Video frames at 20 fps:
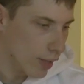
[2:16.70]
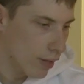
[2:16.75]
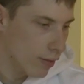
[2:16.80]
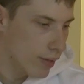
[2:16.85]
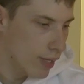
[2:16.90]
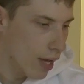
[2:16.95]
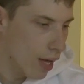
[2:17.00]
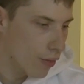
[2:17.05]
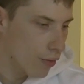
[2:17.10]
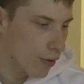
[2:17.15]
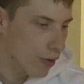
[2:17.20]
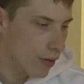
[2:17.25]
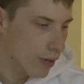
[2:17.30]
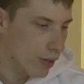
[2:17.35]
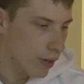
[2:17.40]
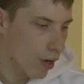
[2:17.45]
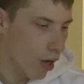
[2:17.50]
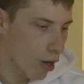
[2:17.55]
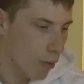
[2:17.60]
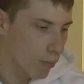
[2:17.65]
The
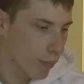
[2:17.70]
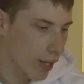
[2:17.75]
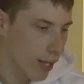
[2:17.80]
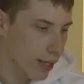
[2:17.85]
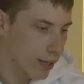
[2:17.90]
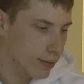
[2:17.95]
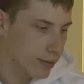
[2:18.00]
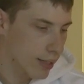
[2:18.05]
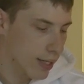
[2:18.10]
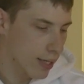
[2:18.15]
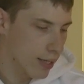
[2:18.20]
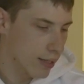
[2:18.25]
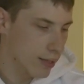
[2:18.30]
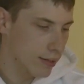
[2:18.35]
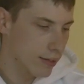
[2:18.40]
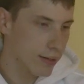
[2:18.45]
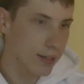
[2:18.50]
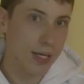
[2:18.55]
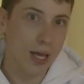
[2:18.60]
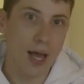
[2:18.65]
other complex
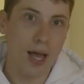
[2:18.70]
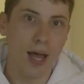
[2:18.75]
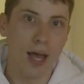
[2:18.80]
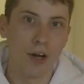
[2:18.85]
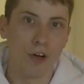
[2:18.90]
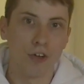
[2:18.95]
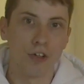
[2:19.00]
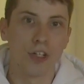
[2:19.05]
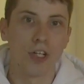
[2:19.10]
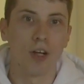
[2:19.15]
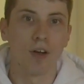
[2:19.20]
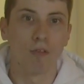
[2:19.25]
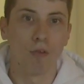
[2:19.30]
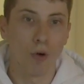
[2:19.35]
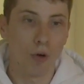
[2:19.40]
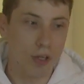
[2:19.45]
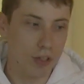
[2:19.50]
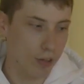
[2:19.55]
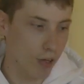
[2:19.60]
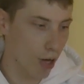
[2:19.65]
is the energy and
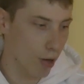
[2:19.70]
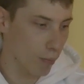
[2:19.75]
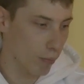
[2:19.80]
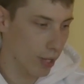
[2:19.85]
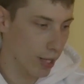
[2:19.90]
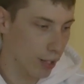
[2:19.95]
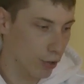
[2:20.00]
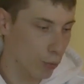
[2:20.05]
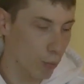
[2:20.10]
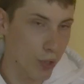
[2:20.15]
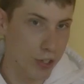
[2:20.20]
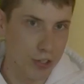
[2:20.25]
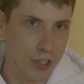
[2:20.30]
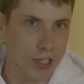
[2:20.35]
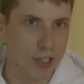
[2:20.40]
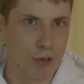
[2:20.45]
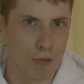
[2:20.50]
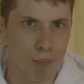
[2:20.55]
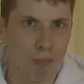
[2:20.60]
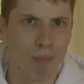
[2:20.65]
focus complex, which
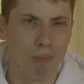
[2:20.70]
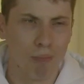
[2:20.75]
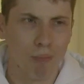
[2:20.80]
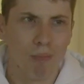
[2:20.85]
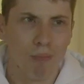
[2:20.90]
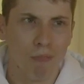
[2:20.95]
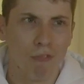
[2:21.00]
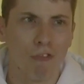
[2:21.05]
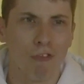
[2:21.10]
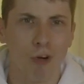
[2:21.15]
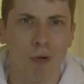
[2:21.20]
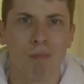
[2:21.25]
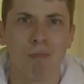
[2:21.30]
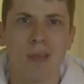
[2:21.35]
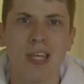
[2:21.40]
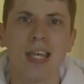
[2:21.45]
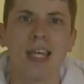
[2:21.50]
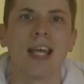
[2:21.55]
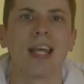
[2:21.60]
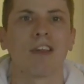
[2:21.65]
is, for
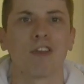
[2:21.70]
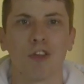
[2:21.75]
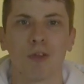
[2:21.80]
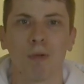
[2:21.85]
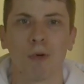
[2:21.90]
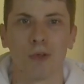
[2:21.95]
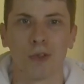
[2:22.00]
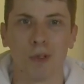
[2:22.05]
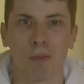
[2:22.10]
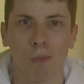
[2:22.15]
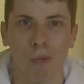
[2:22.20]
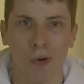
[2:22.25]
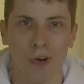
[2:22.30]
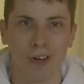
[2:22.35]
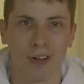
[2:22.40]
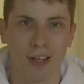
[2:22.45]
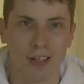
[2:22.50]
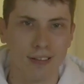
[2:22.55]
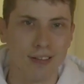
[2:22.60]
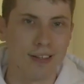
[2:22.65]
me, it's the most
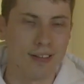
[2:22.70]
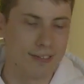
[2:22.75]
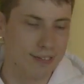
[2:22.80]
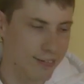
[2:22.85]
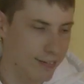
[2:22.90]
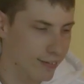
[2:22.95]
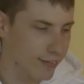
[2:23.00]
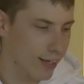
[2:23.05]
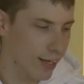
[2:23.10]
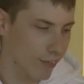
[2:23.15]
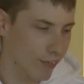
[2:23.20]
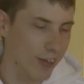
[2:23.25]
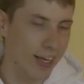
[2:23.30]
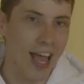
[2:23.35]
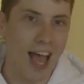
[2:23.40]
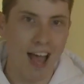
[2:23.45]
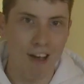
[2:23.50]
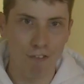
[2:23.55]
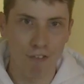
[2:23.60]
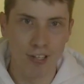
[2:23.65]
important because it's got the
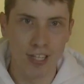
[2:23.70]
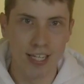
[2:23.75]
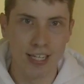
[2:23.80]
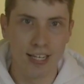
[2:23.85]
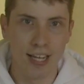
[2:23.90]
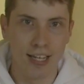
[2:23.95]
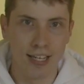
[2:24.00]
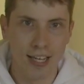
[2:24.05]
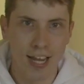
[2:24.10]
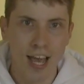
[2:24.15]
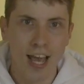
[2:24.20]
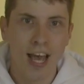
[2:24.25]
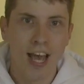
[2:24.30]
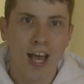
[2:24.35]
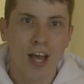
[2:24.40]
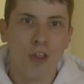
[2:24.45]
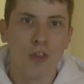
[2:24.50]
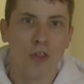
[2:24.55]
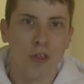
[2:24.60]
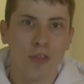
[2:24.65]
caffeine and
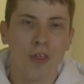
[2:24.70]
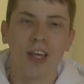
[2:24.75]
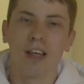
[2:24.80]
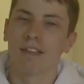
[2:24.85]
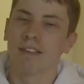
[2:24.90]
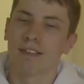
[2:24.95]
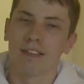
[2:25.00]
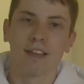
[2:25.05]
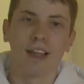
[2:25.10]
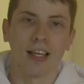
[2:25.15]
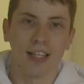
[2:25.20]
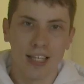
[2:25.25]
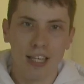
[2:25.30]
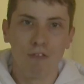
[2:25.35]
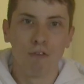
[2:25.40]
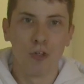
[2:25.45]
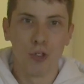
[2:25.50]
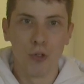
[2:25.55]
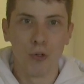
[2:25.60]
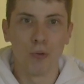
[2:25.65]
the things that
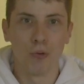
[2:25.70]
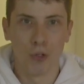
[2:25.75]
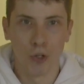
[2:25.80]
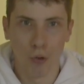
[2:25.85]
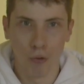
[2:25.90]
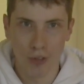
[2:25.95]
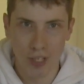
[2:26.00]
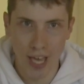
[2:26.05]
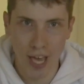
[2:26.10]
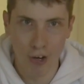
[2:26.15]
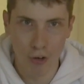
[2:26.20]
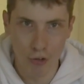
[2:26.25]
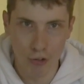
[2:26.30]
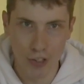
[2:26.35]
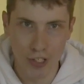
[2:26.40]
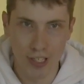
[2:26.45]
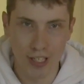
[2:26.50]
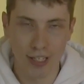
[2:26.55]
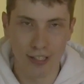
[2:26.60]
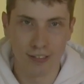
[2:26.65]
give you, the
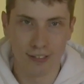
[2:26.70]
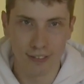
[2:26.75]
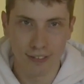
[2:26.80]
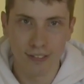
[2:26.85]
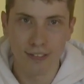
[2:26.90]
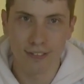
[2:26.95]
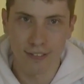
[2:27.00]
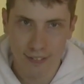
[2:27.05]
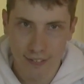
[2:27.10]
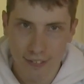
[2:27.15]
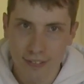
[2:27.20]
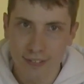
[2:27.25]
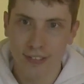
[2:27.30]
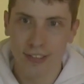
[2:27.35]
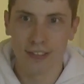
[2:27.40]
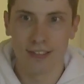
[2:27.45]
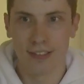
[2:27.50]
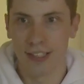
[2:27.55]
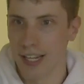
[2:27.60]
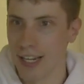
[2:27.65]
energy and
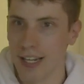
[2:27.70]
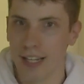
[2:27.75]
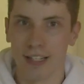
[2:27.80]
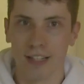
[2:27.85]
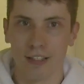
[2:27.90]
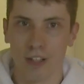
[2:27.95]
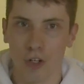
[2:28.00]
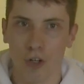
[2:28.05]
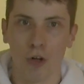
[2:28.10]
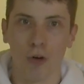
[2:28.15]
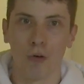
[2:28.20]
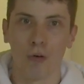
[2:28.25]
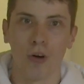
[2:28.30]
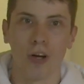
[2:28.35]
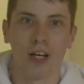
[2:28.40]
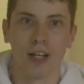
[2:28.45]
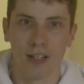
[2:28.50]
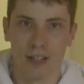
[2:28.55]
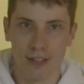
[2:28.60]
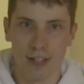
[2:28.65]
sustain,
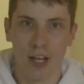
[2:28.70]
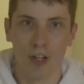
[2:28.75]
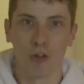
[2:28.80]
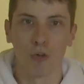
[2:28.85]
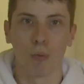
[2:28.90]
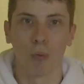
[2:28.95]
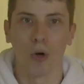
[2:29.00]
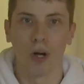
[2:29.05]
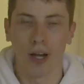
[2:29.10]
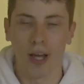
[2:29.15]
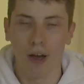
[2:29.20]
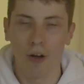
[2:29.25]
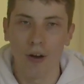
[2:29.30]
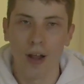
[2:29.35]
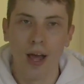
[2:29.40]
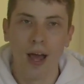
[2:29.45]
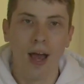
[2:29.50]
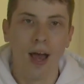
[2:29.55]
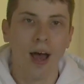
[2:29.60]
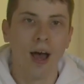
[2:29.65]
an intense workout.
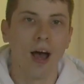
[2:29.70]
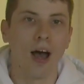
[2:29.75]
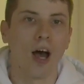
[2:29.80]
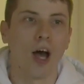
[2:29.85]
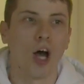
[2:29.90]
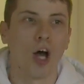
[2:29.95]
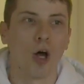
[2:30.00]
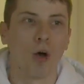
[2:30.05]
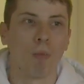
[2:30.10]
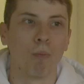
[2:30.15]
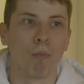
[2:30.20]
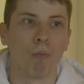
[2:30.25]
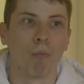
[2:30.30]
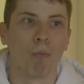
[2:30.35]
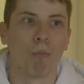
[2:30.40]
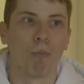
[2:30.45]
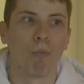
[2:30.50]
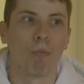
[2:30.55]
I